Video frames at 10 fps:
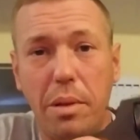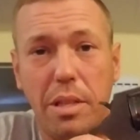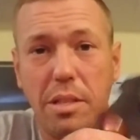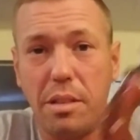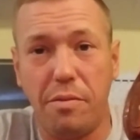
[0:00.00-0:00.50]
But
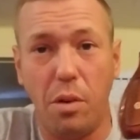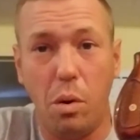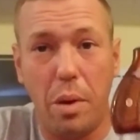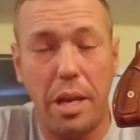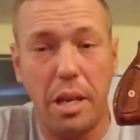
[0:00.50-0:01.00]
this is a full
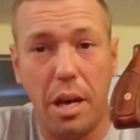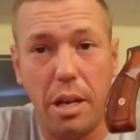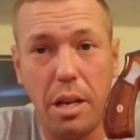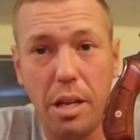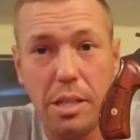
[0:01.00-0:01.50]
weight gun,
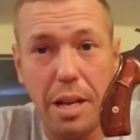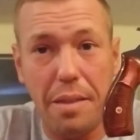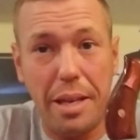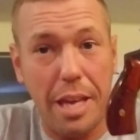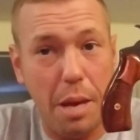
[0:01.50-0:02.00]
and
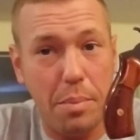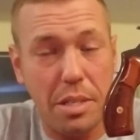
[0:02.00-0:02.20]
that gap is